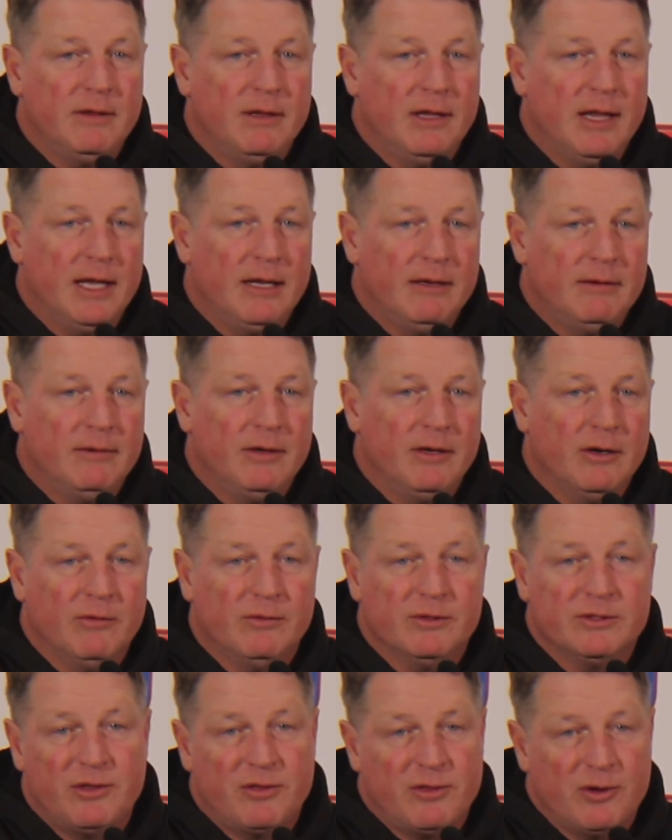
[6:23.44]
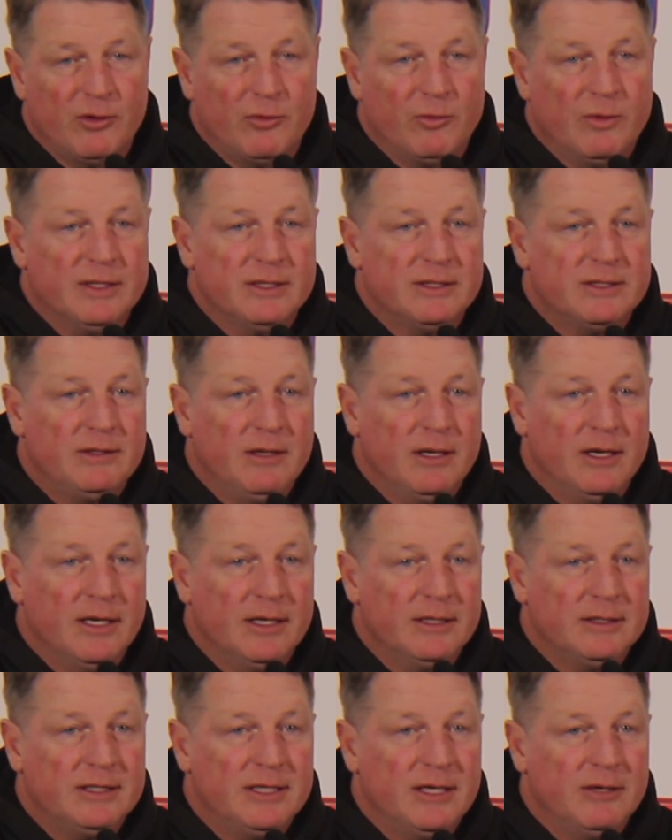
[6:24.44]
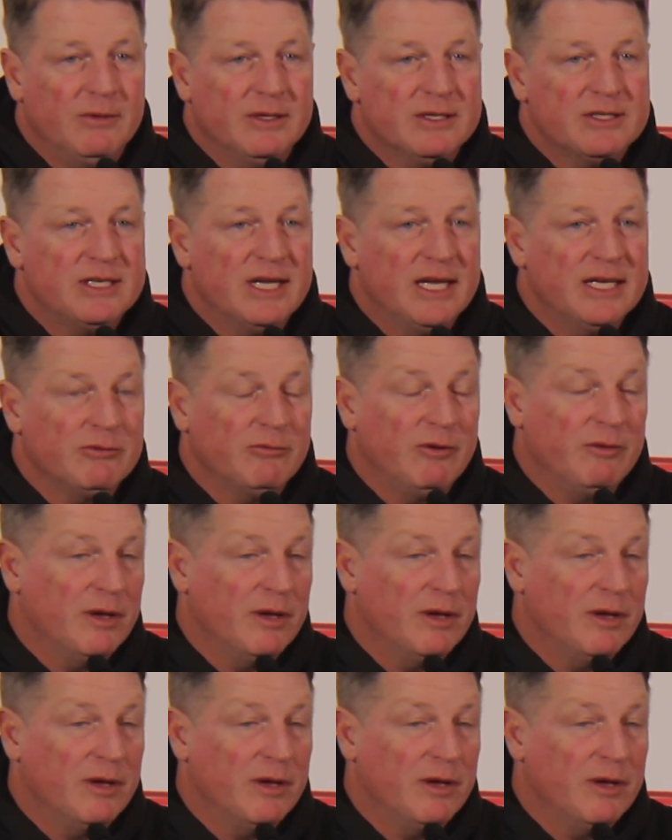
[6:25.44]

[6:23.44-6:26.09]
that it's third win, 10-win season.